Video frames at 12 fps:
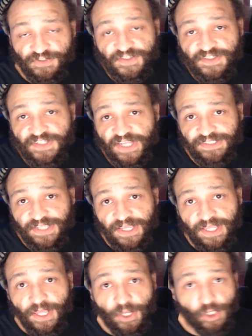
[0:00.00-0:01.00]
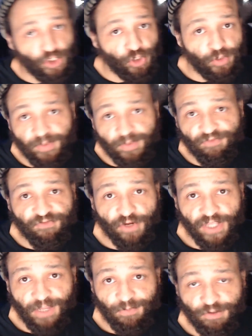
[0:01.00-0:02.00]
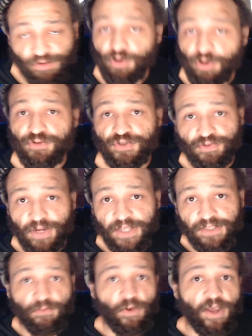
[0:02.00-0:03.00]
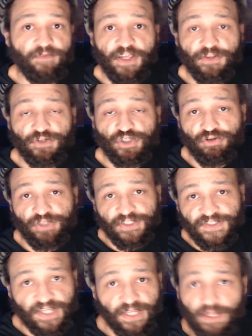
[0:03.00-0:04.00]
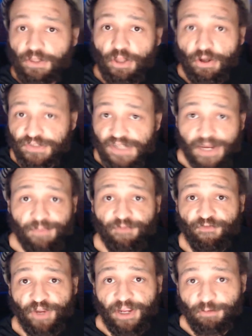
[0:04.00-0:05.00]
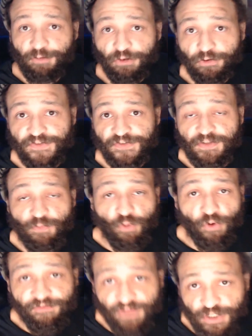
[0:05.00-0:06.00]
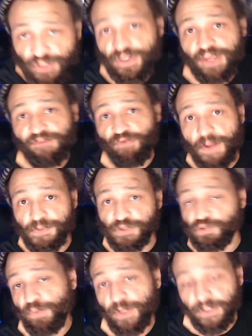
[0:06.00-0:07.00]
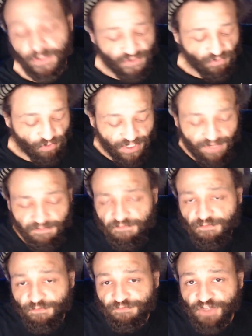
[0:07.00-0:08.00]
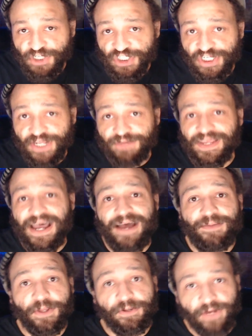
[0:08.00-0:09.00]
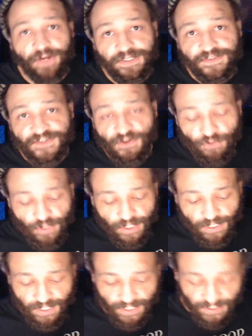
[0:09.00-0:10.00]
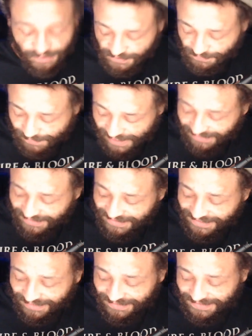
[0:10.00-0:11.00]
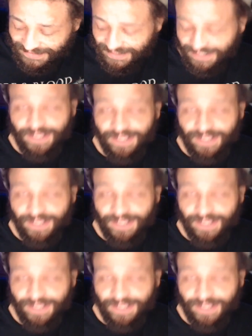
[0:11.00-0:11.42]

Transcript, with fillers: It's set a little bit before Game of Thrones, right? Then we'll have the other show that's set a long time before Game of Thrones. Then we'll eventually have Robert's Rebellion. So we're going to have a full flushed out timeline, right? So it just makes sense.